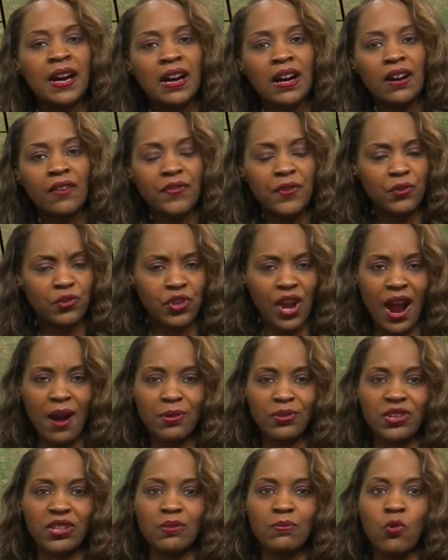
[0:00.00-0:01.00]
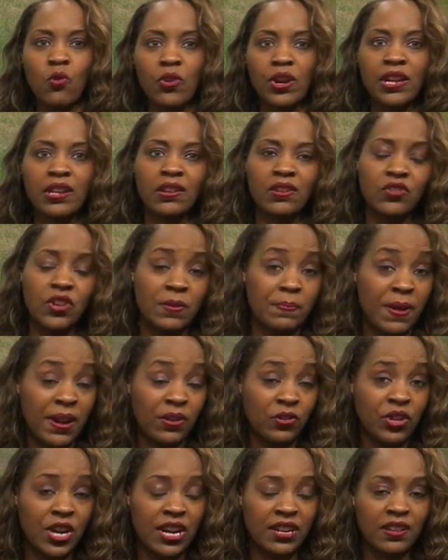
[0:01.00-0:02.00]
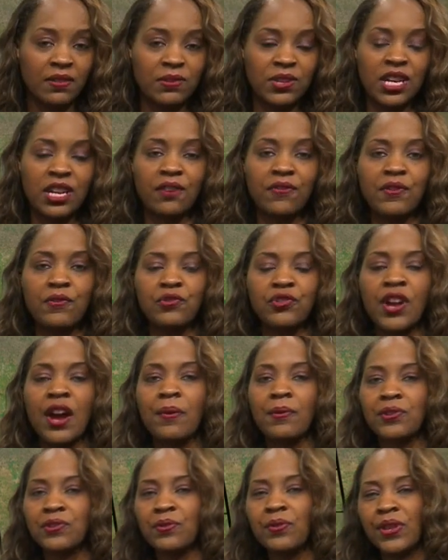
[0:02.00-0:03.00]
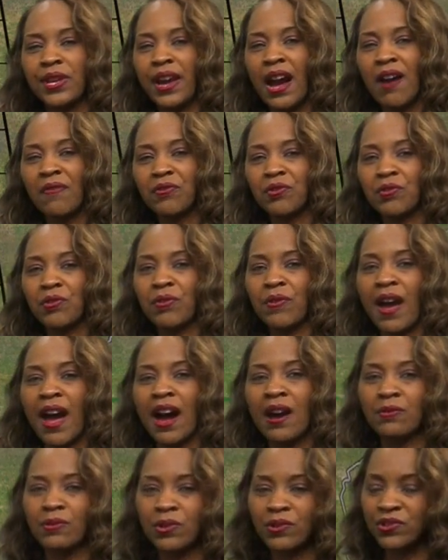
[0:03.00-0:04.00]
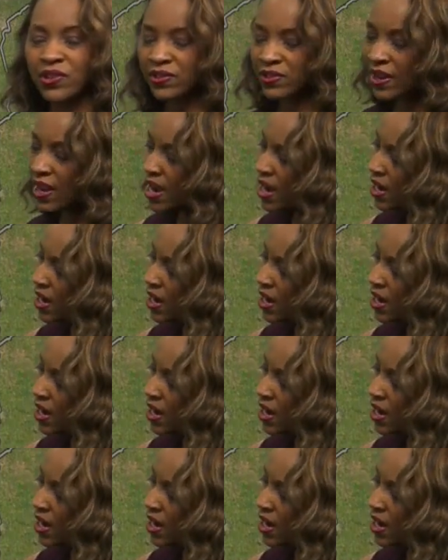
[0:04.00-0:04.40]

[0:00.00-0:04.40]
A few showers in the morning, a better chance of seeing a few showers during the afternoon hours as